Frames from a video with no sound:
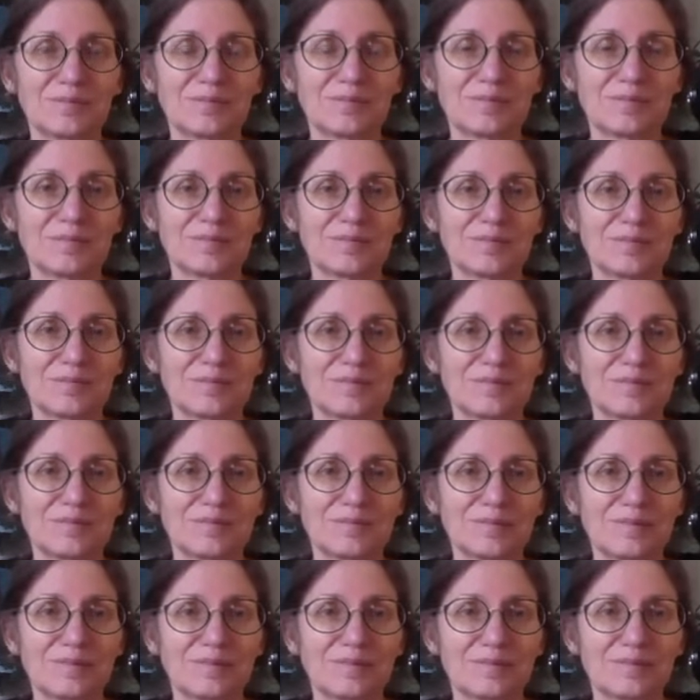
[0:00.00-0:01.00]

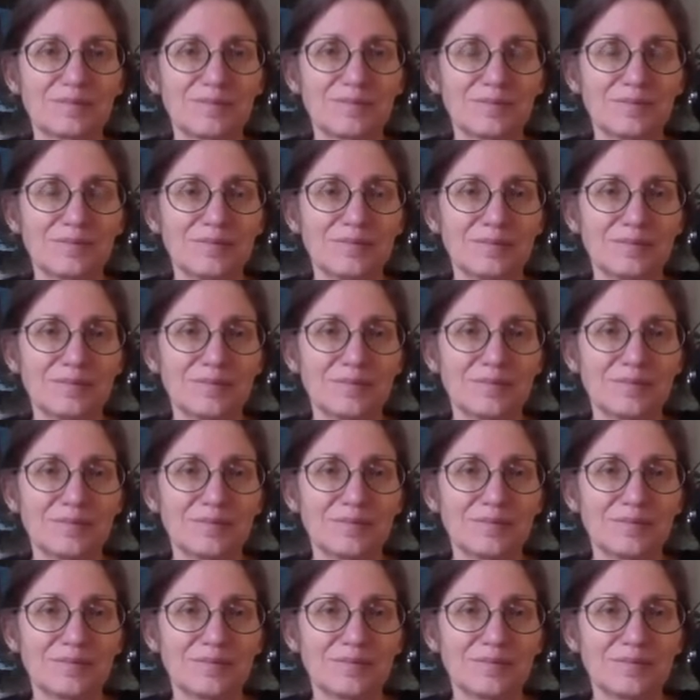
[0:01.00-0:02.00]

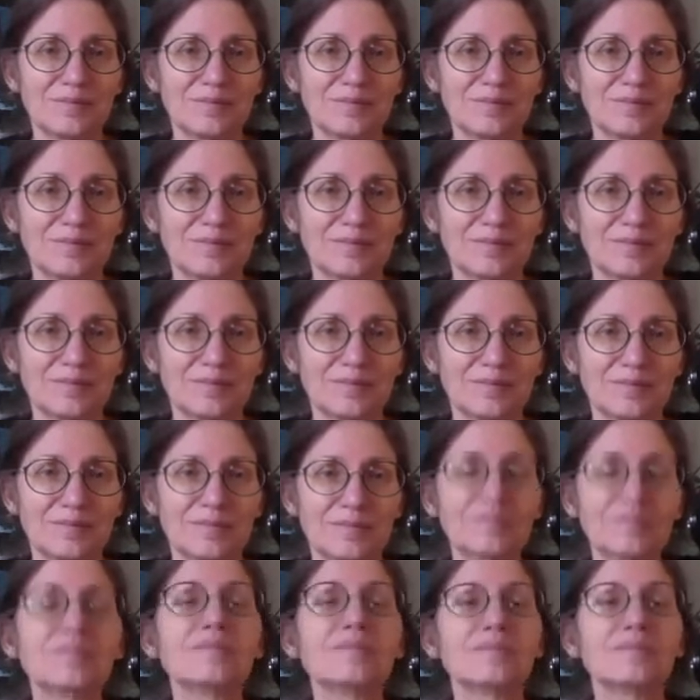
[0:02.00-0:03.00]

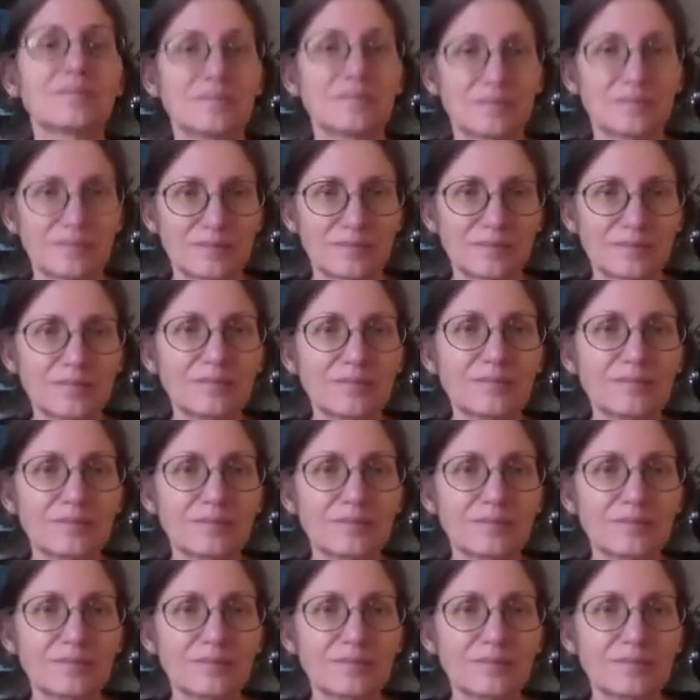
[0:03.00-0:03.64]
No words are spoken by the person on screen.